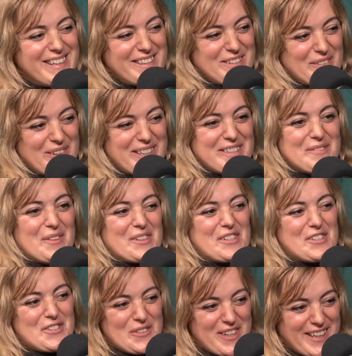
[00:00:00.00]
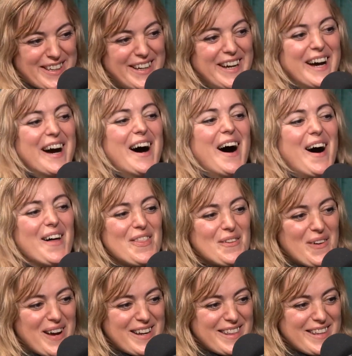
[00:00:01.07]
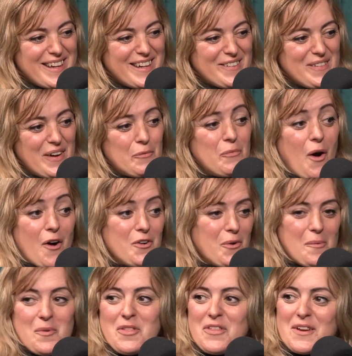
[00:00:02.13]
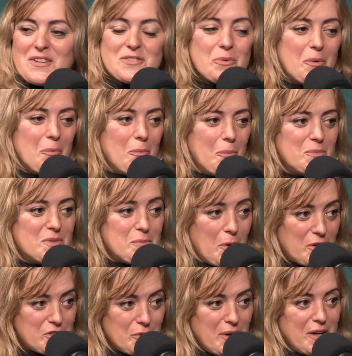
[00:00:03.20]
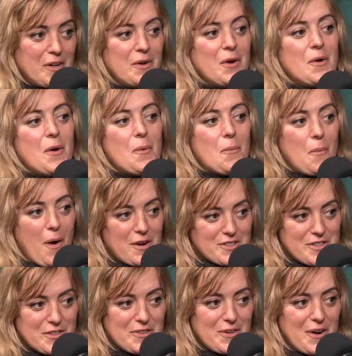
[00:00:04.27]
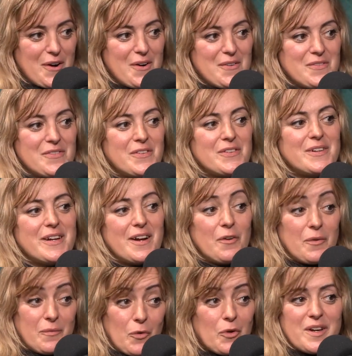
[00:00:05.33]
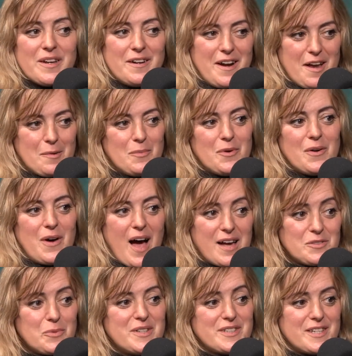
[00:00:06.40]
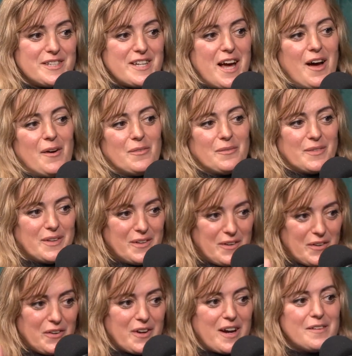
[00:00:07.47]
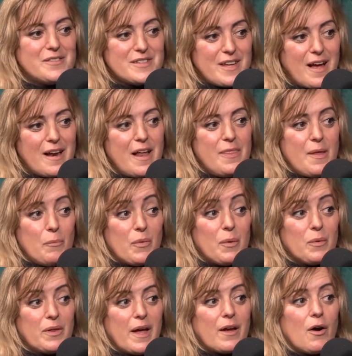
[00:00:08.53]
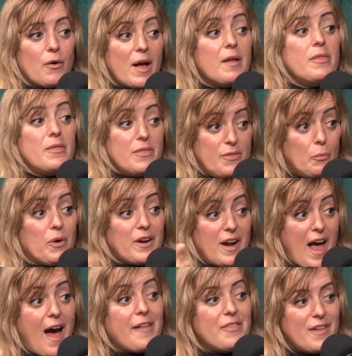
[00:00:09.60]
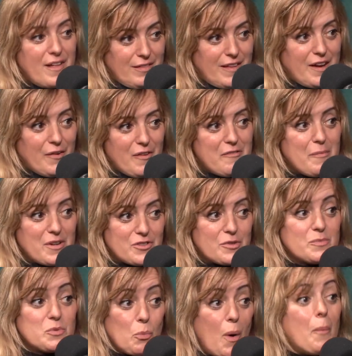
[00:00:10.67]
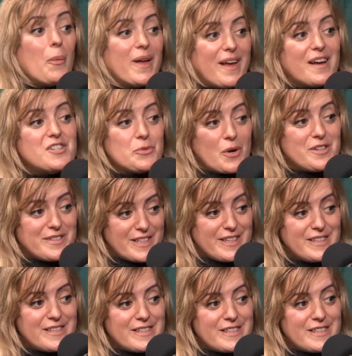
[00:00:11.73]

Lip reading: So we had smoked a joint on the way to our normal things. We smoke a joint, walk to the Grove, or eat an edible. As we sit down, you're kind of set. And then we were like, okay, and we're going to add the layer of mushrooms when we get to our seats.